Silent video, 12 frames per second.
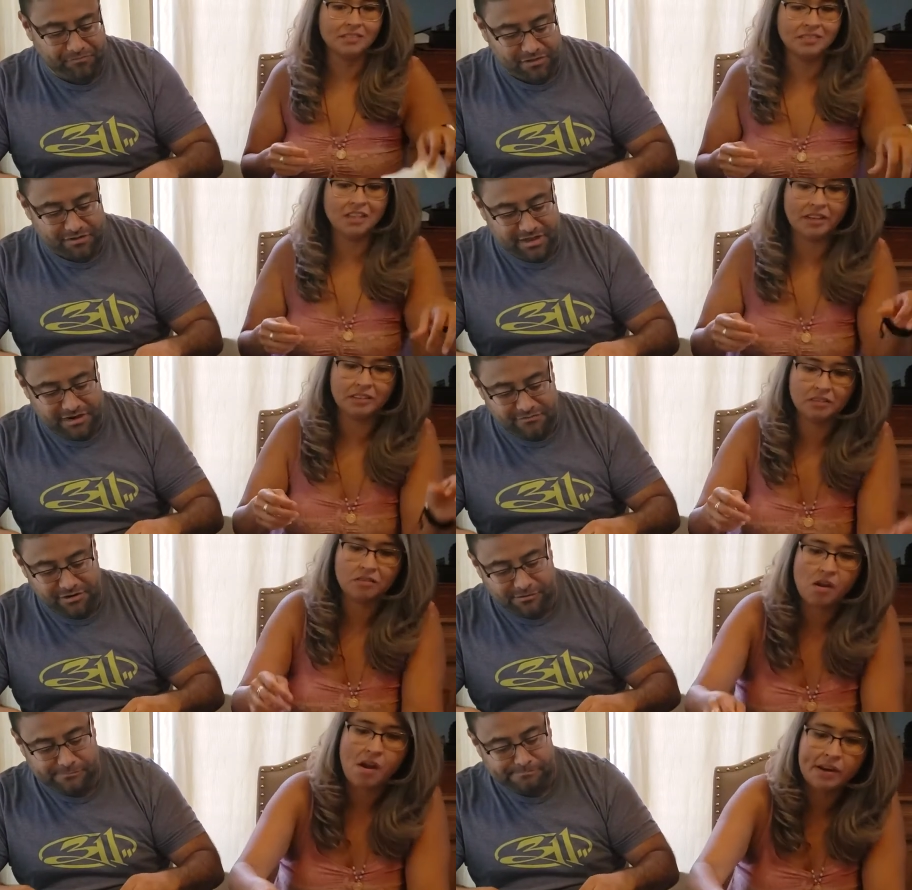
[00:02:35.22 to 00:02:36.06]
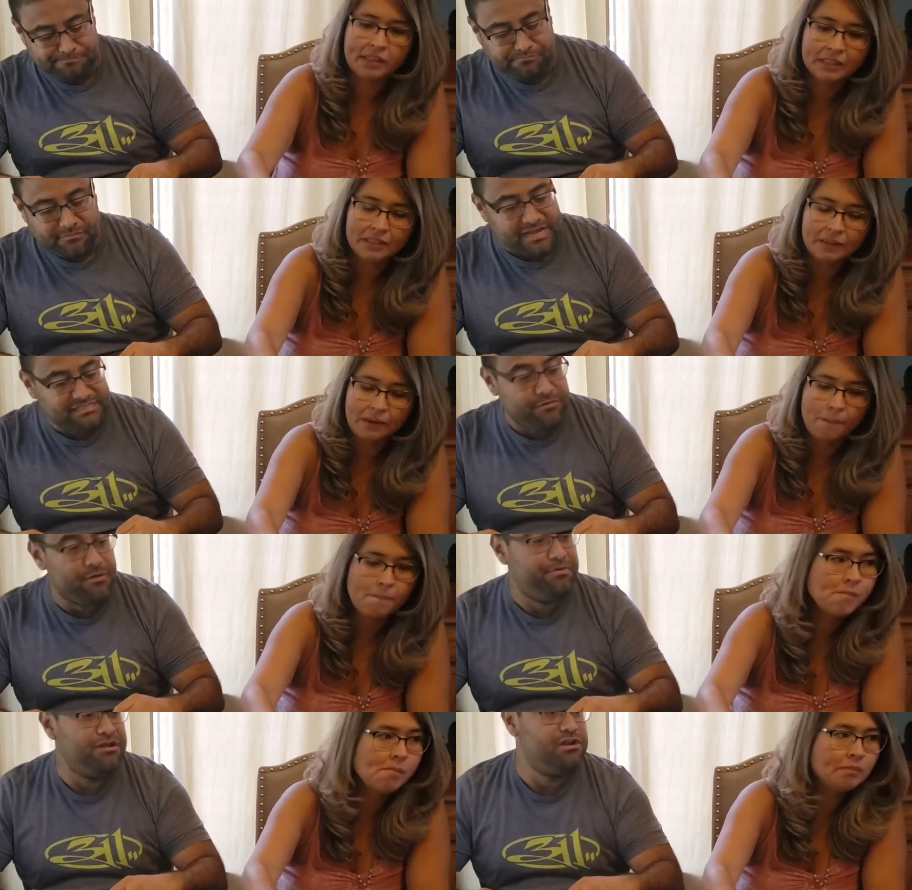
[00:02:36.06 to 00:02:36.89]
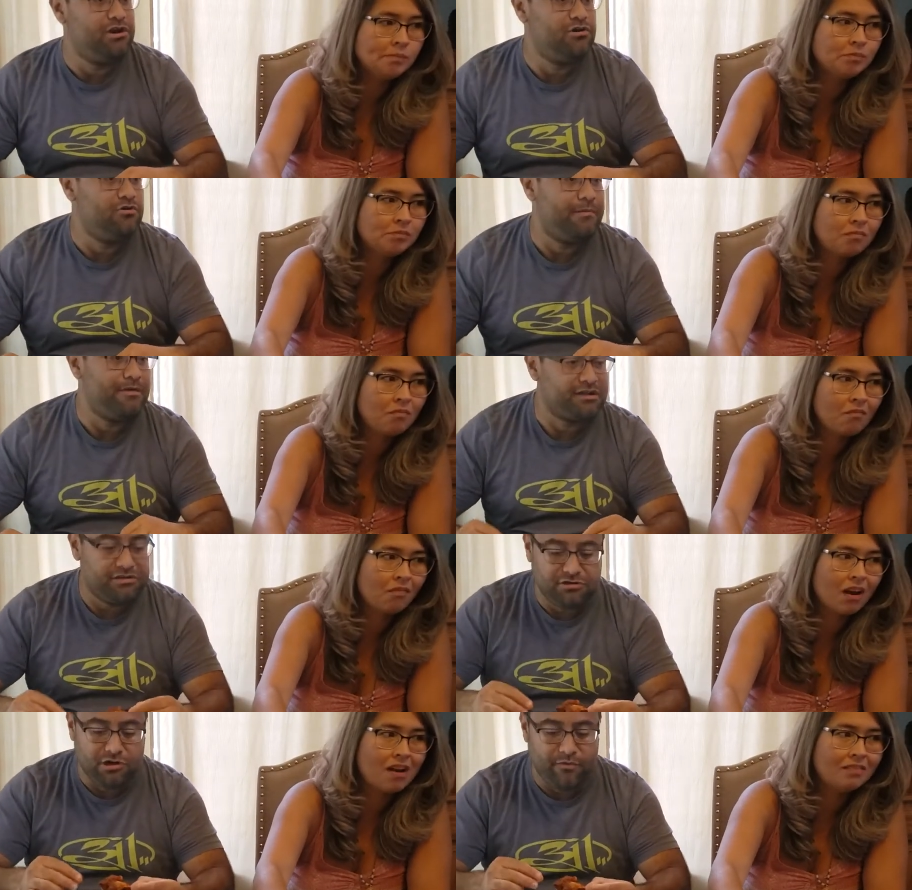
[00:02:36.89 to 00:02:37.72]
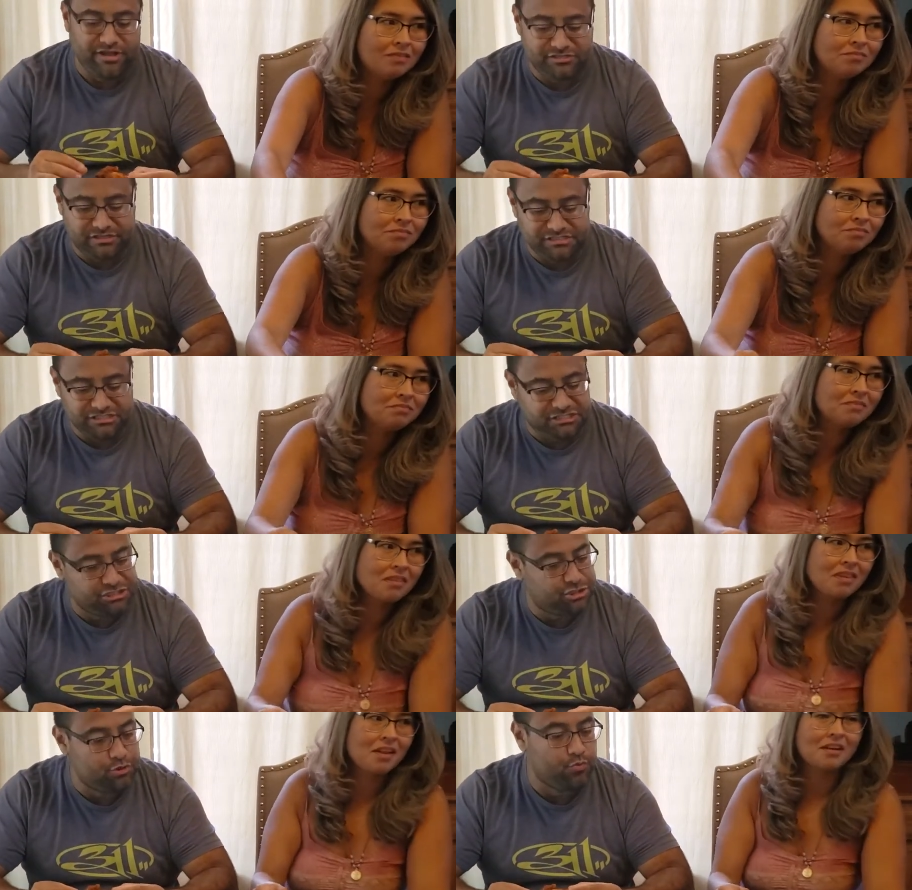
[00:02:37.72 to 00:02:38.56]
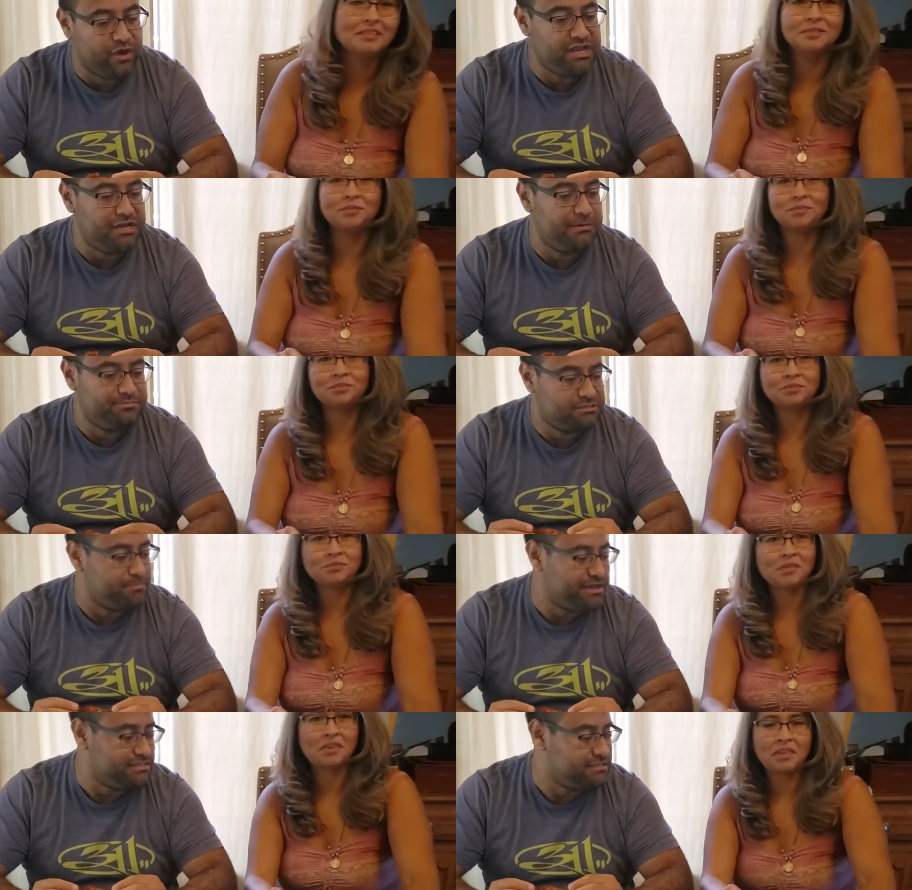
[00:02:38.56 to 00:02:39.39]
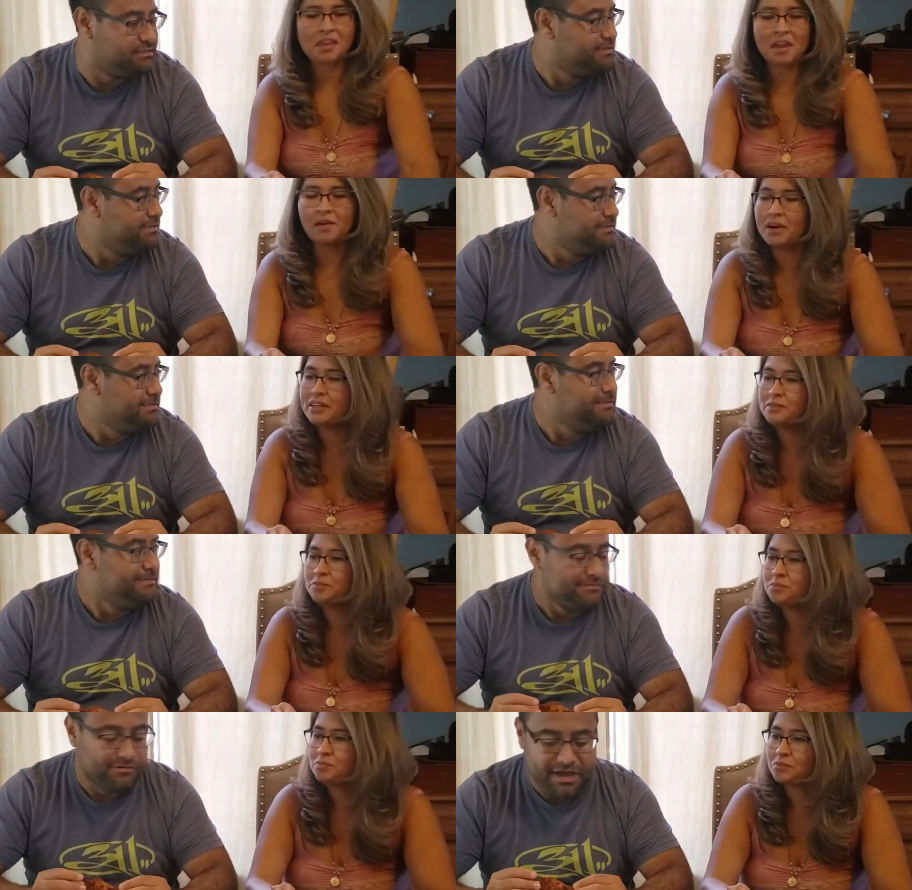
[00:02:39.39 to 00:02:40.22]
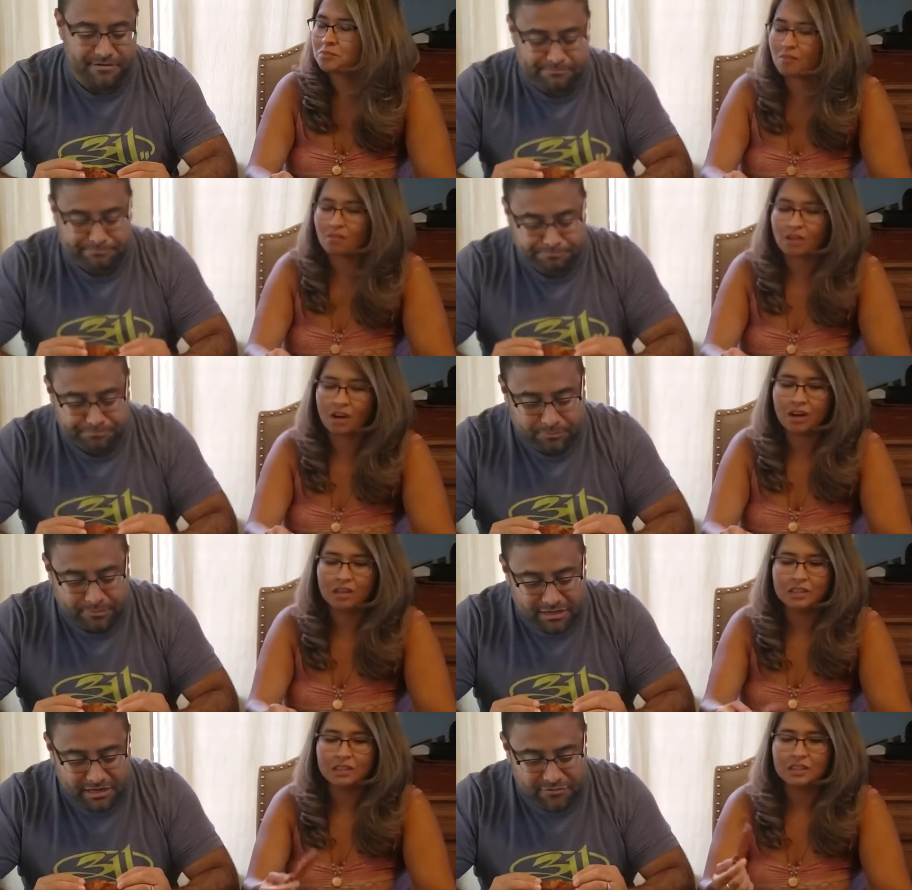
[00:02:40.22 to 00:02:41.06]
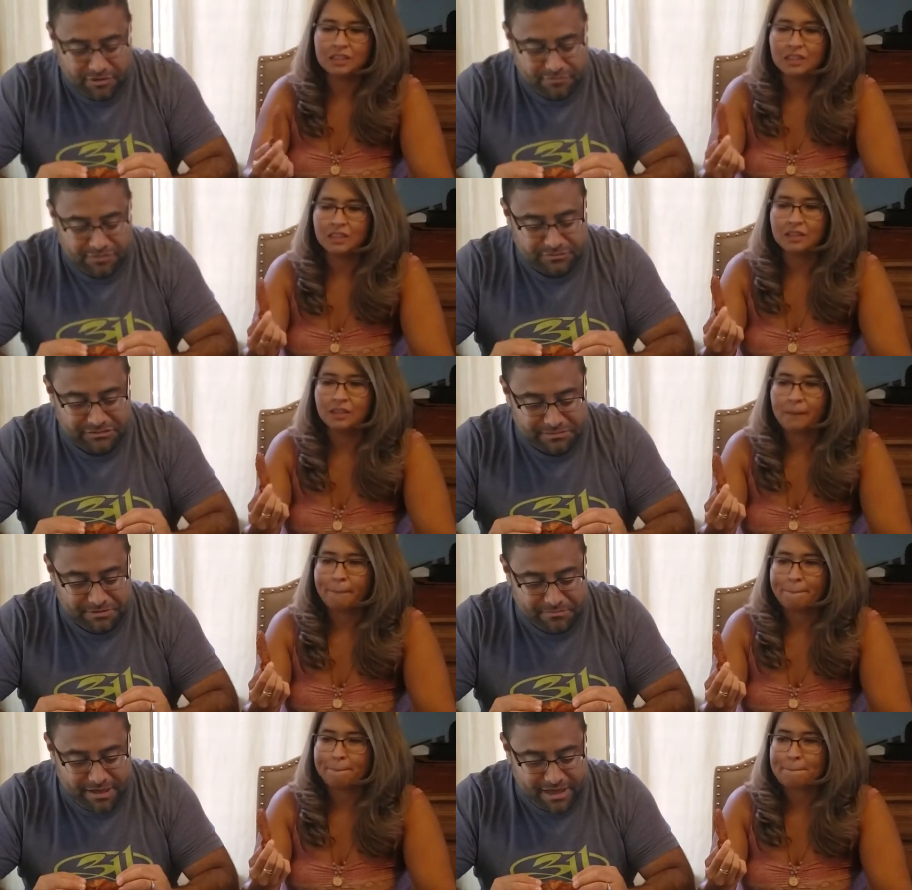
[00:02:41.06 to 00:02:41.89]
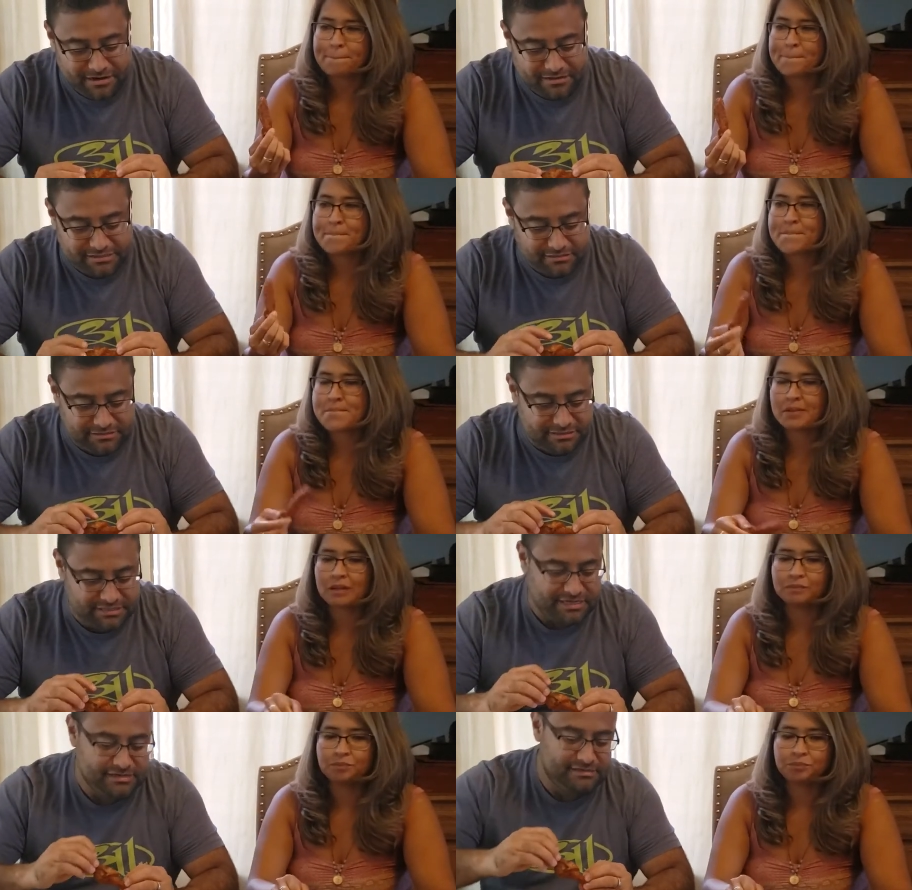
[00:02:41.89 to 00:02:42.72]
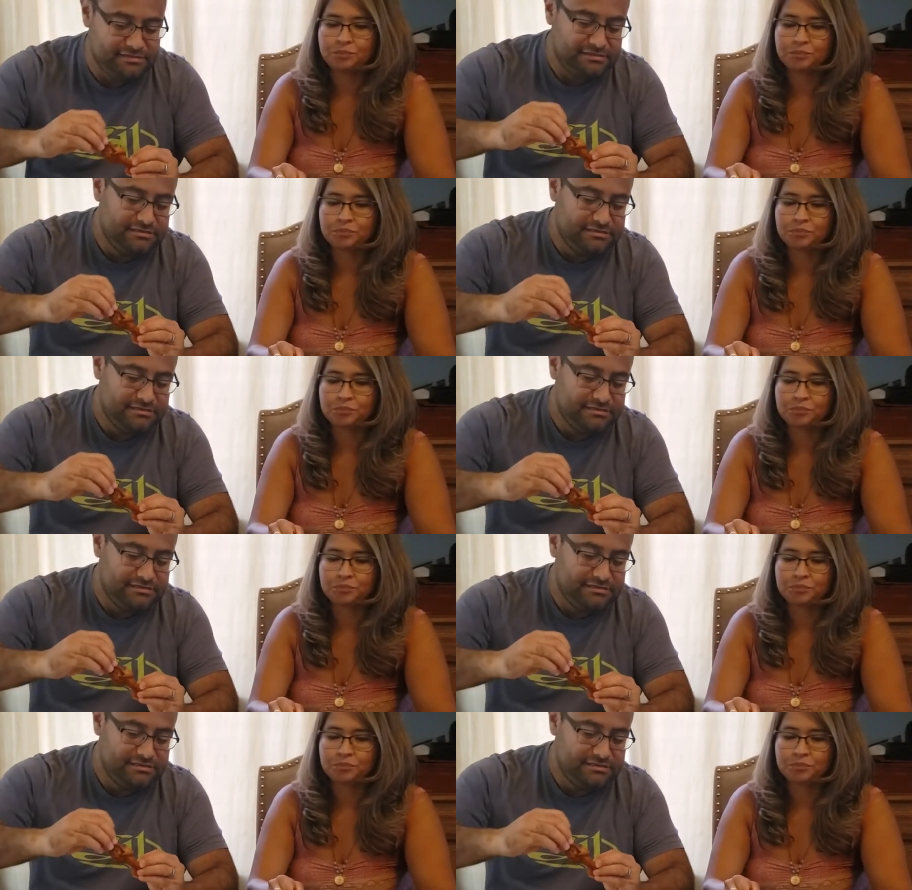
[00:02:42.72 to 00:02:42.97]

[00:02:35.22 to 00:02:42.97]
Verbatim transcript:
Speaker 1: Okay, here we go. I say we put no. I'm not gonna do no ranch dressing, just straight up spice. Okay. Okay. Here we go. This one's gonna be bad. I can tell. Look at that.